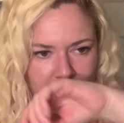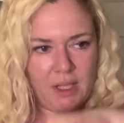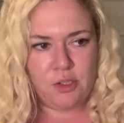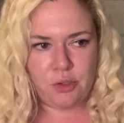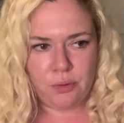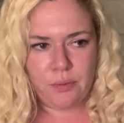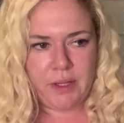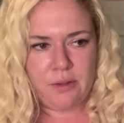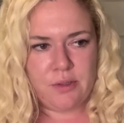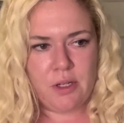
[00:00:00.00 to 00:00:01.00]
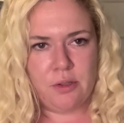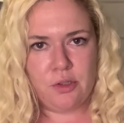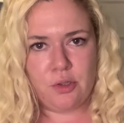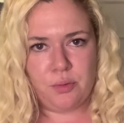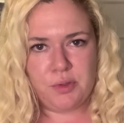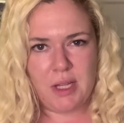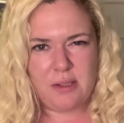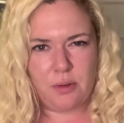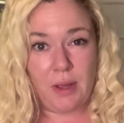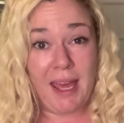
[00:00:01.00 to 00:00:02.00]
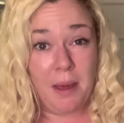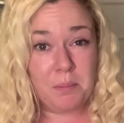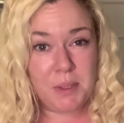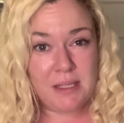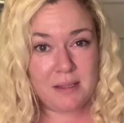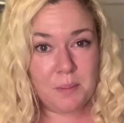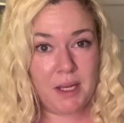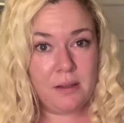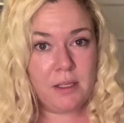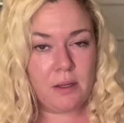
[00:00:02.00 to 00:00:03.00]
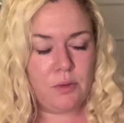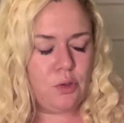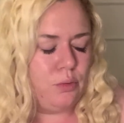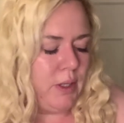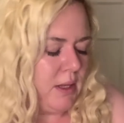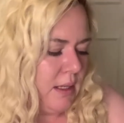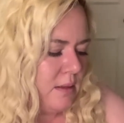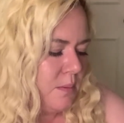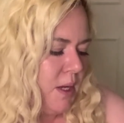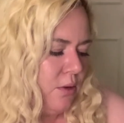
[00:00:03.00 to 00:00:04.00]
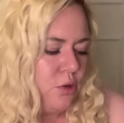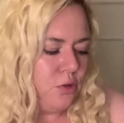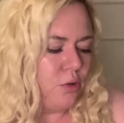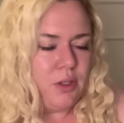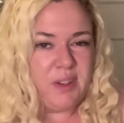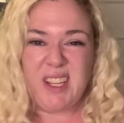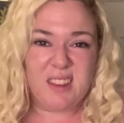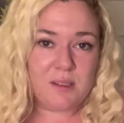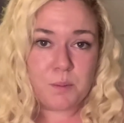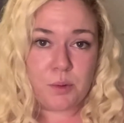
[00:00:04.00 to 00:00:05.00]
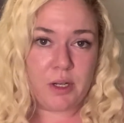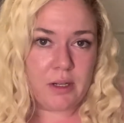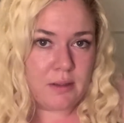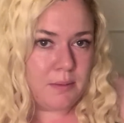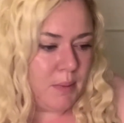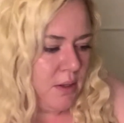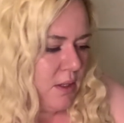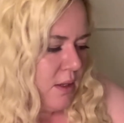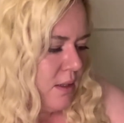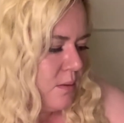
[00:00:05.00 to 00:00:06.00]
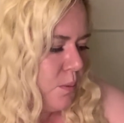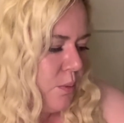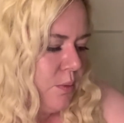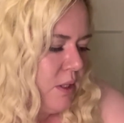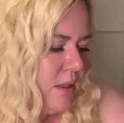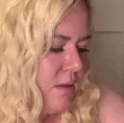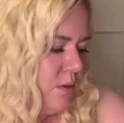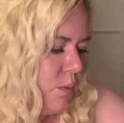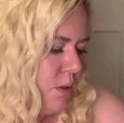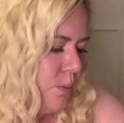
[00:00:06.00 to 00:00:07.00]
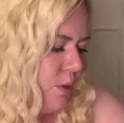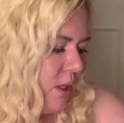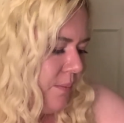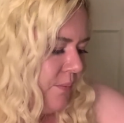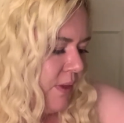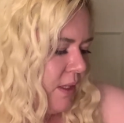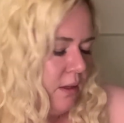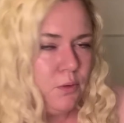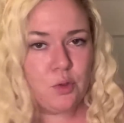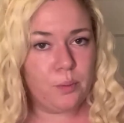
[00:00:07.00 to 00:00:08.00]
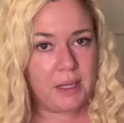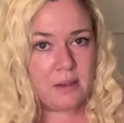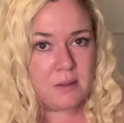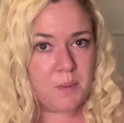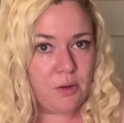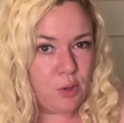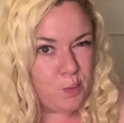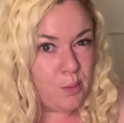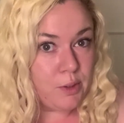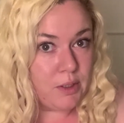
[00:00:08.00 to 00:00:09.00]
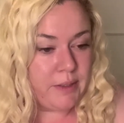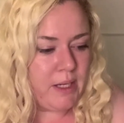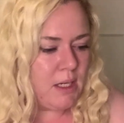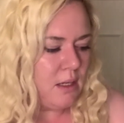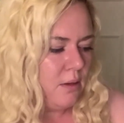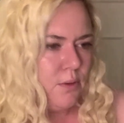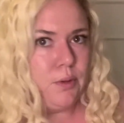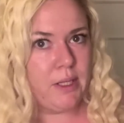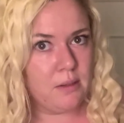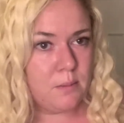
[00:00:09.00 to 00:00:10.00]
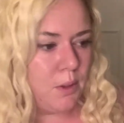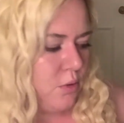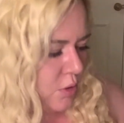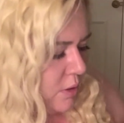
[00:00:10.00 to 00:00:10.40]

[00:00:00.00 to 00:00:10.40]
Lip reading: I do feel like there's an undertone to that sort of hempy smell. Like if you don't like that smell, you're not gonna like this product. I think that's probably the easiest way to put it. If you don't mind the smell, you're probably gonna like it. If you like the smell, you're